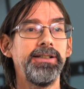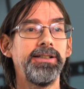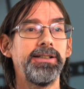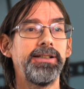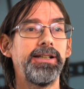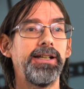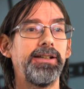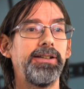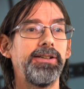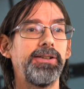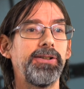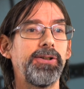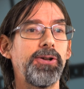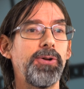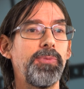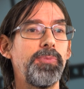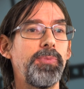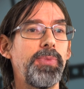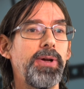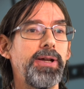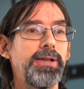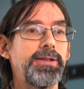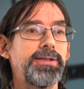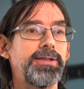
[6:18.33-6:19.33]
Get a
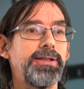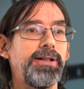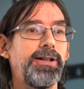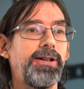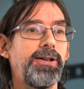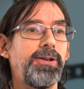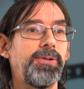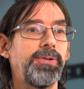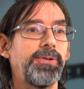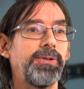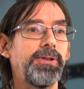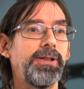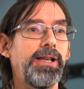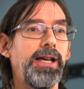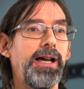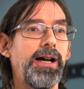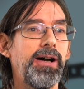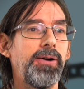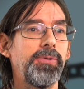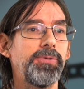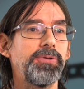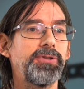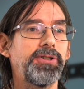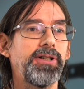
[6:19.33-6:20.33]
good bit, so yeah,
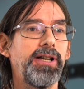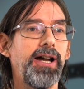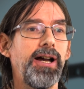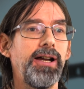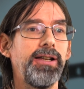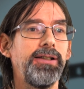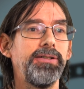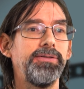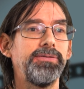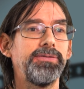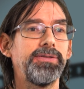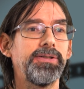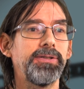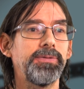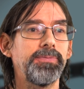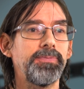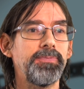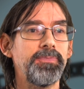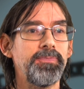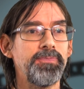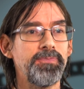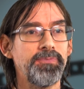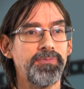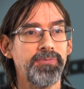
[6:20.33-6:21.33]
it was kind of
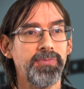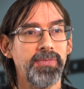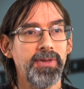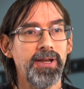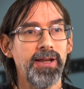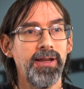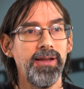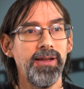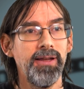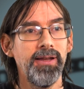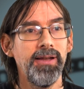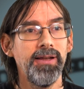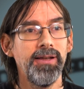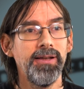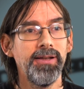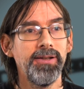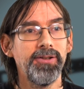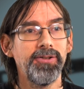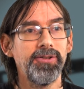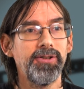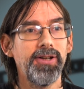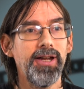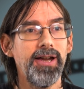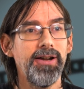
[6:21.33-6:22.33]

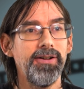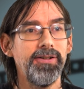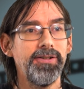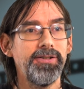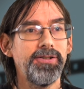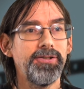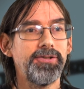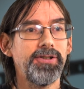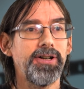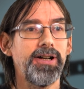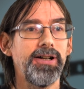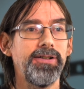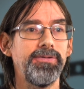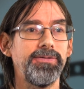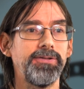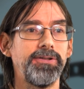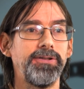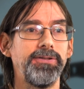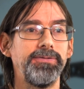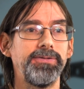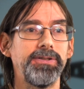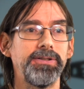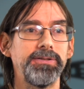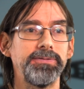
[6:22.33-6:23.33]
scary to drive
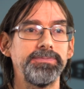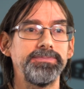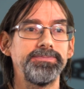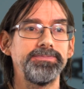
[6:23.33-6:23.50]
over.